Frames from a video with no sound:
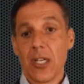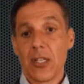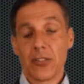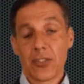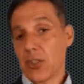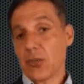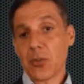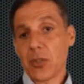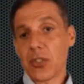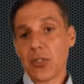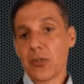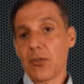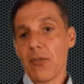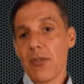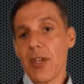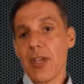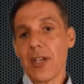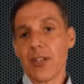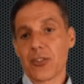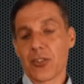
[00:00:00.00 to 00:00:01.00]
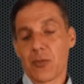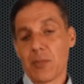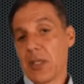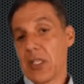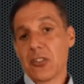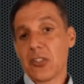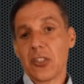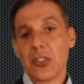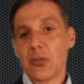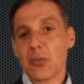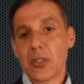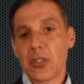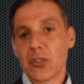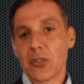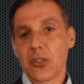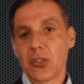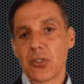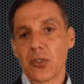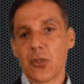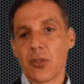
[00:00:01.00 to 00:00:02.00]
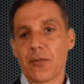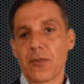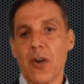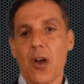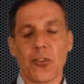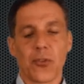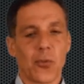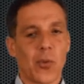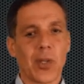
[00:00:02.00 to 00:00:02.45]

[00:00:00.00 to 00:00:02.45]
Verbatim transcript: just return this because this returns true or false.